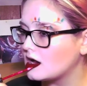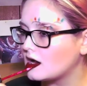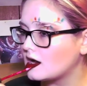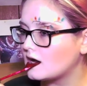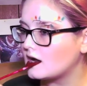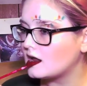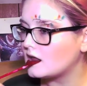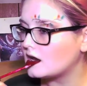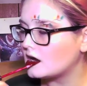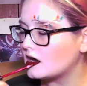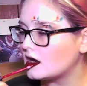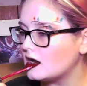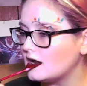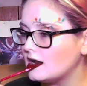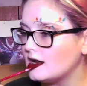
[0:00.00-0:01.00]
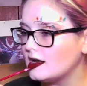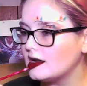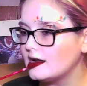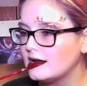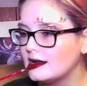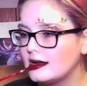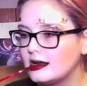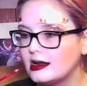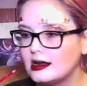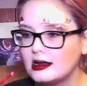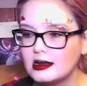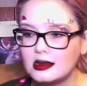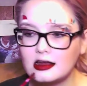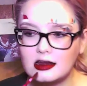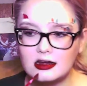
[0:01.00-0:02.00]
Got the red.
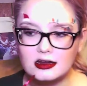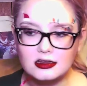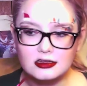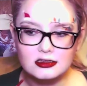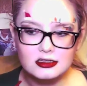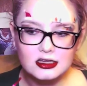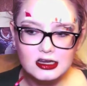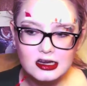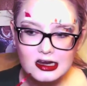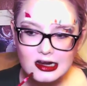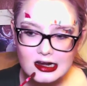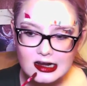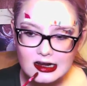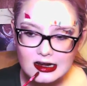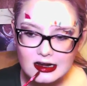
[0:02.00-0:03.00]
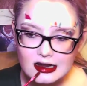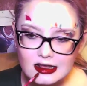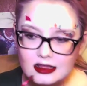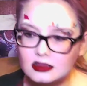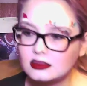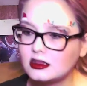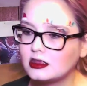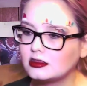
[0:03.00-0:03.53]
I'm gonna sit, let